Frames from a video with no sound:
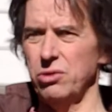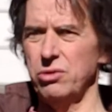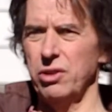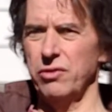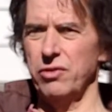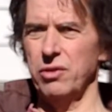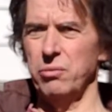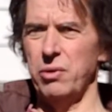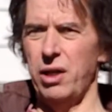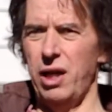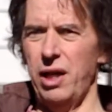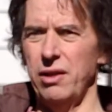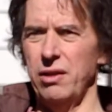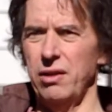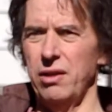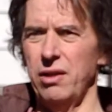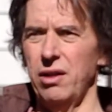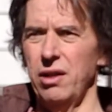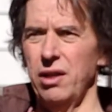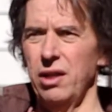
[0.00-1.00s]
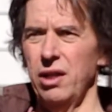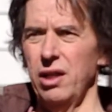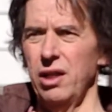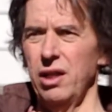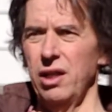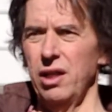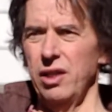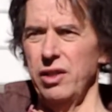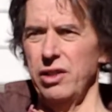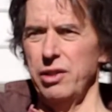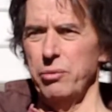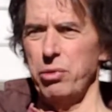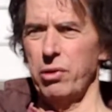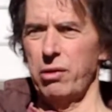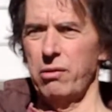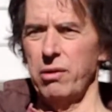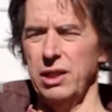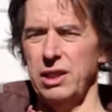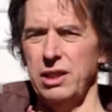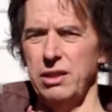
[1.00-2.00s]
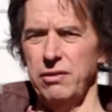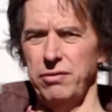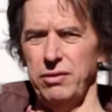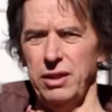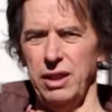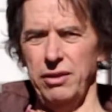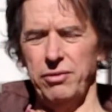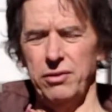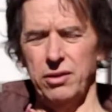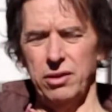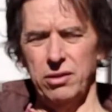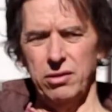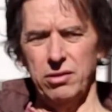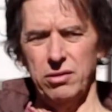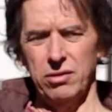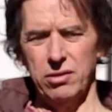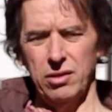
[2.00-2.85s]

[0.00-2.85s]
driven by the progressive leftists,